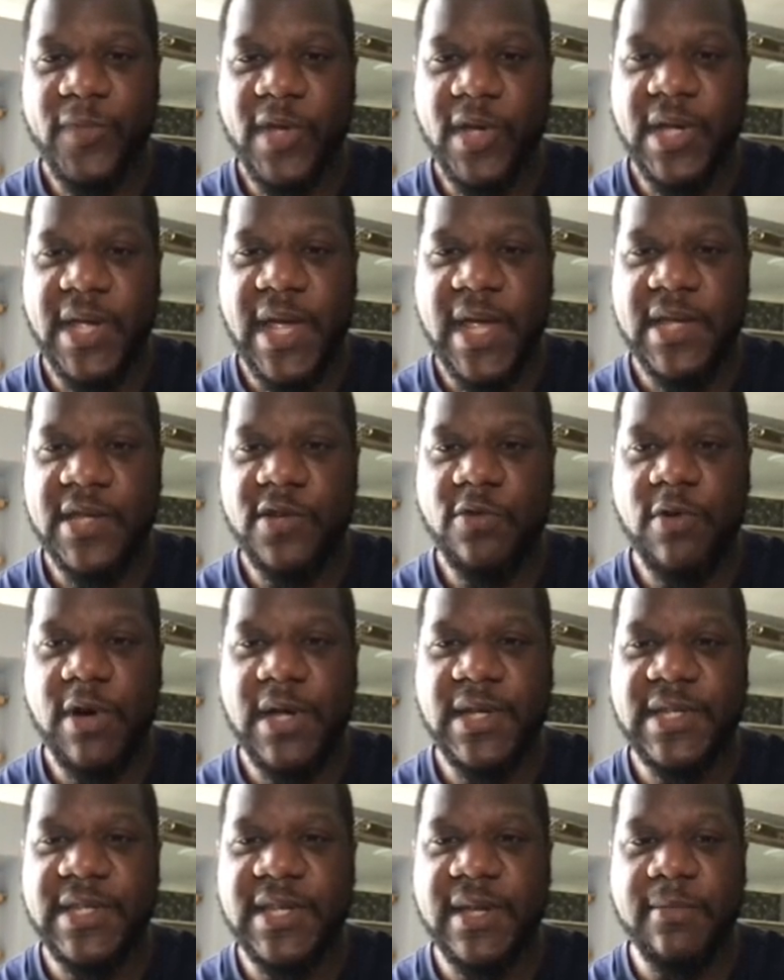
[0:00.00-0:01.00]
okay, it's
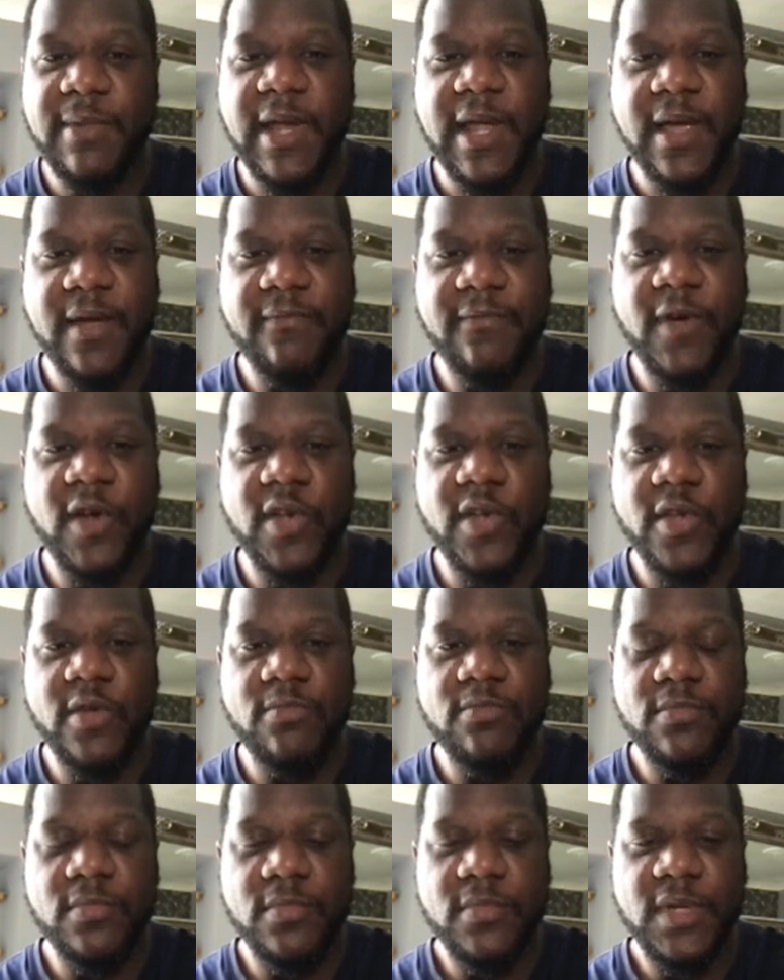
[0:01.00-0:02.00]
quite similar
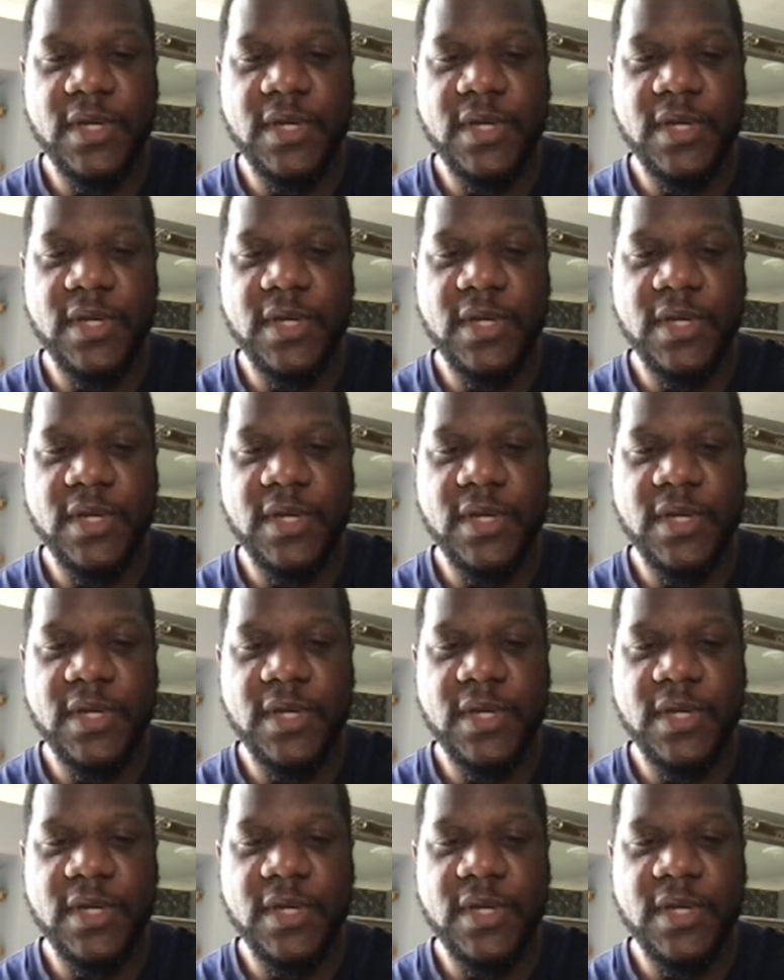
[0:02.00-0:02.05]
volume,